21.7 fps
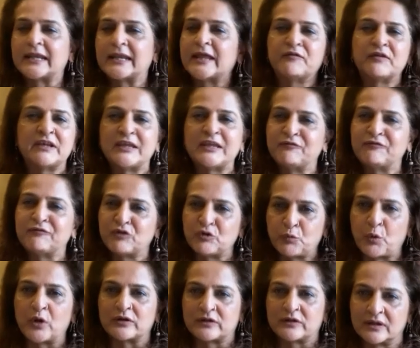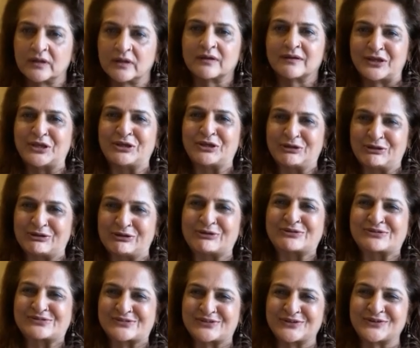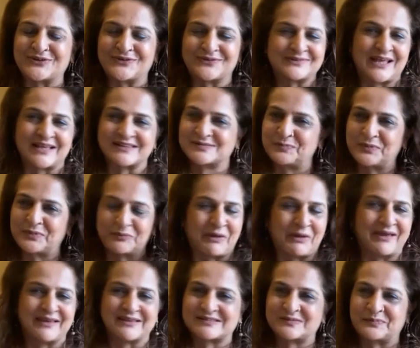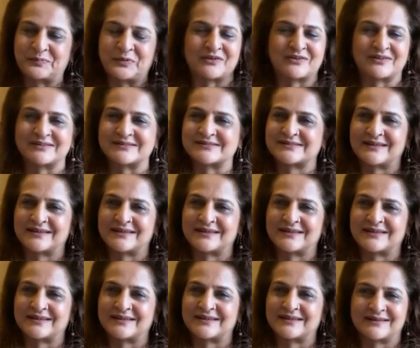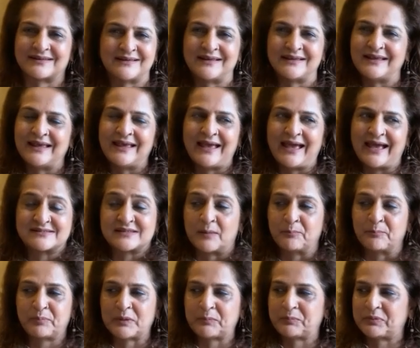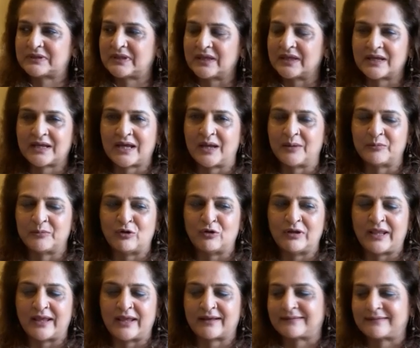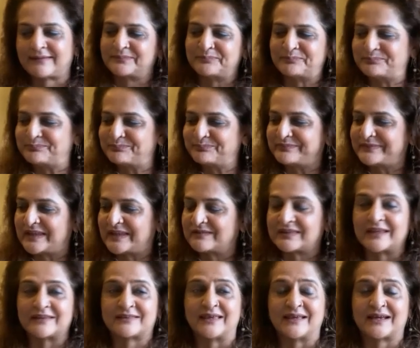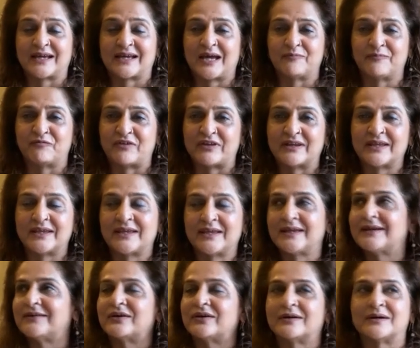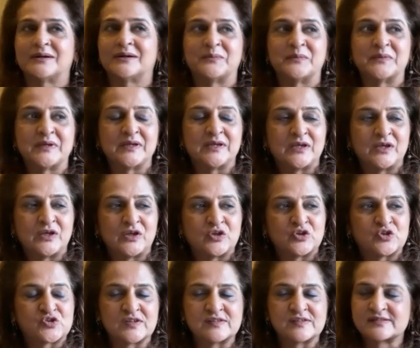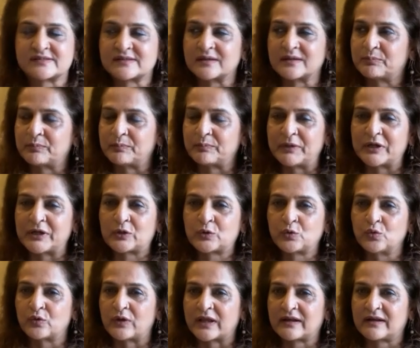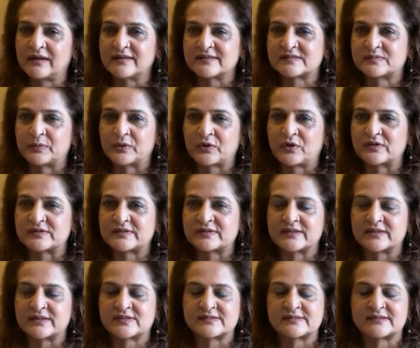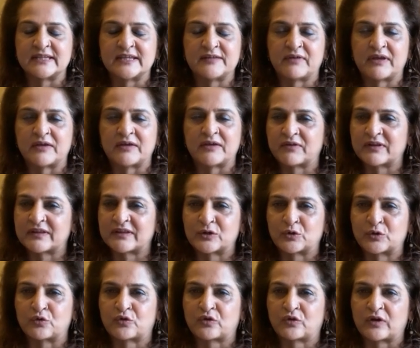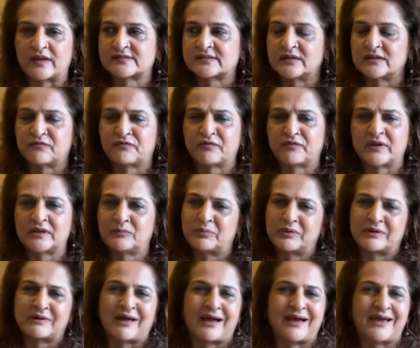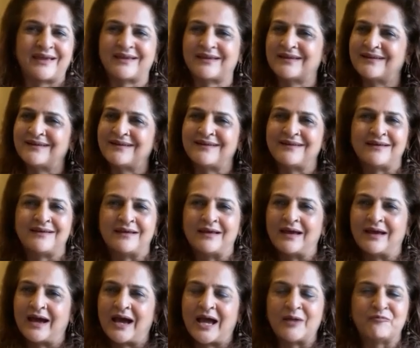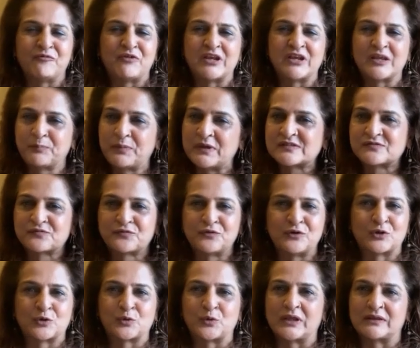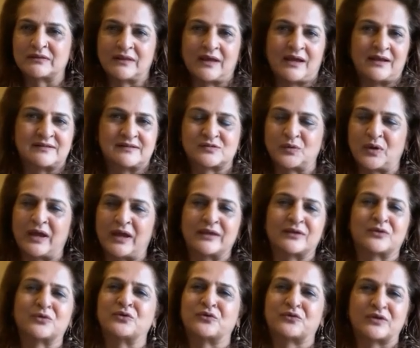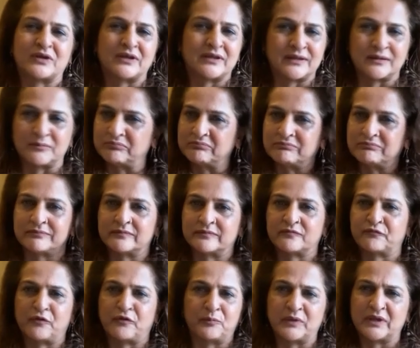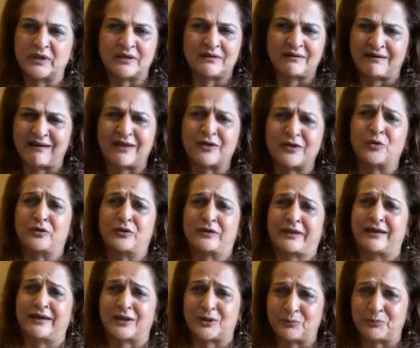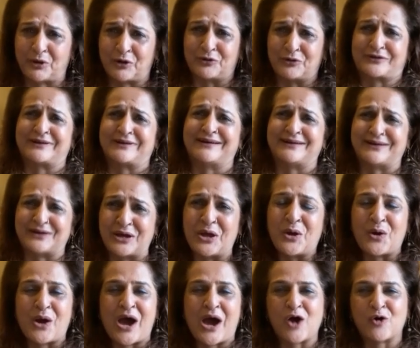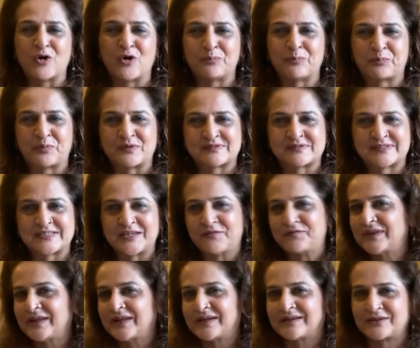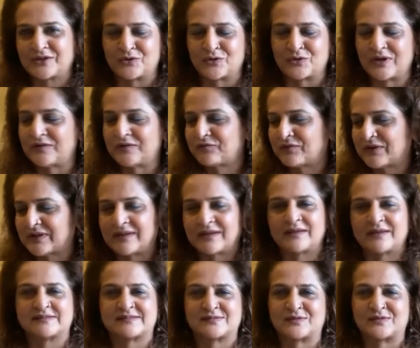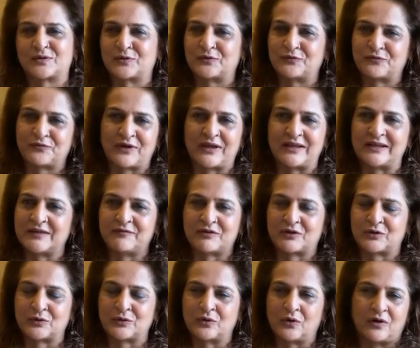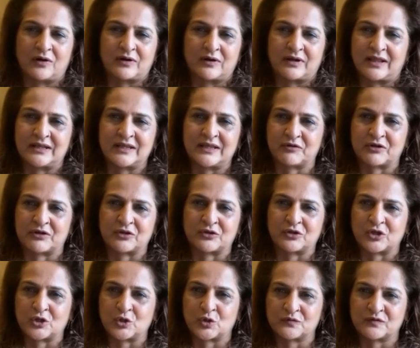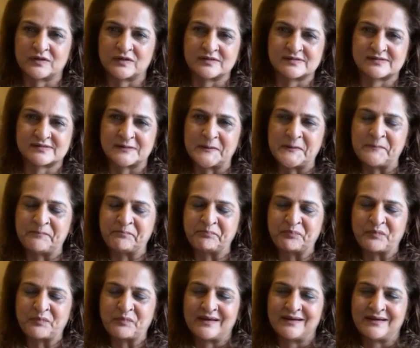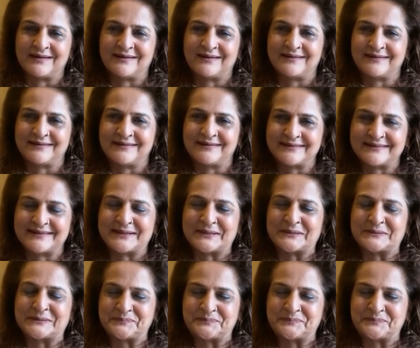leave you wanting. Yeah. So that's been my experience. And some people think I'm, you know, like, they think I'm very, just a bit too reckless, because I just leave everything to trust and faith. But I'm very peaceful doing that. So I don't really, for me, I don't care about how I'm perceived, that, you know, everything is sort of, I leave it to God, I leave it to the universe. Yeah.